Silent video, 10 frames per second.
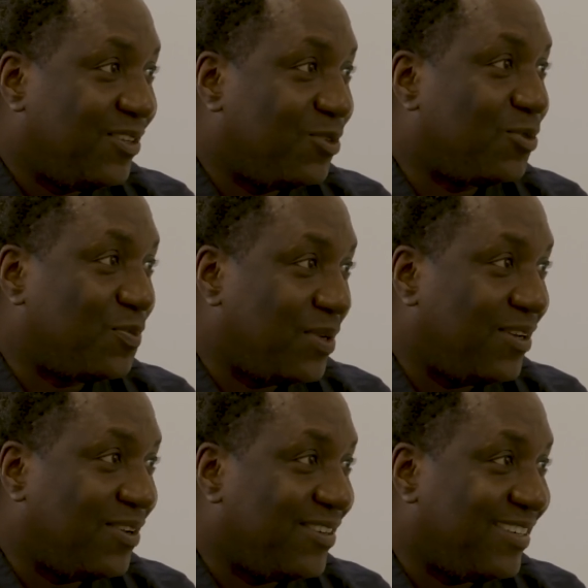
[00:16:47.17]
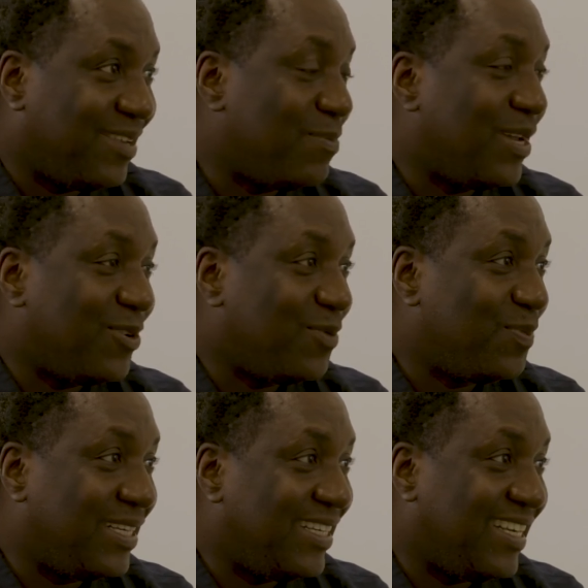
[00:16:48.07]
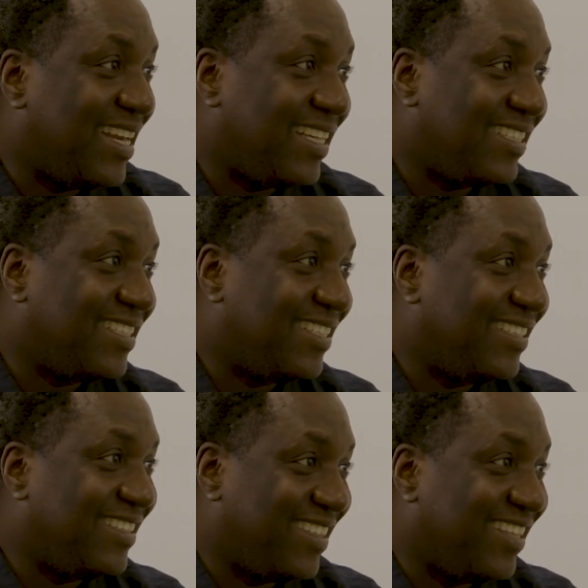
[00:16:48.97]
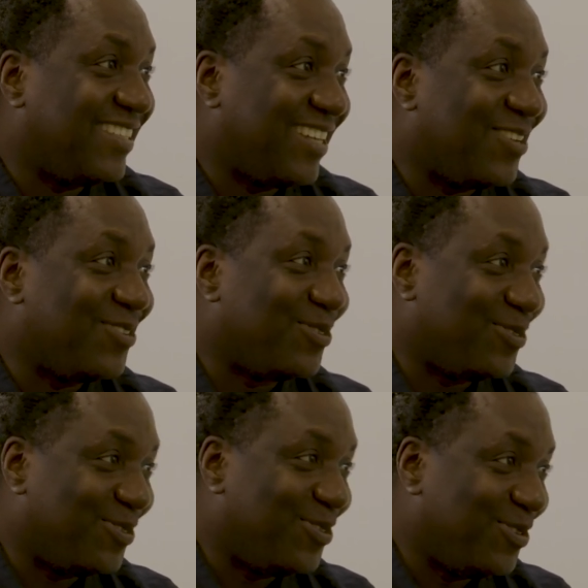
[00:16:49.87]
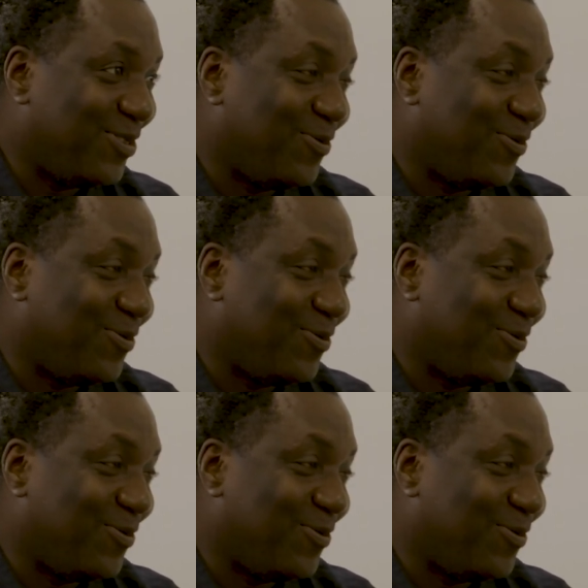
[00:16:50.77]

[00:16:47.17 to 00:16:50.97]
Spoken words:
those opinions, they might not be the nice things that you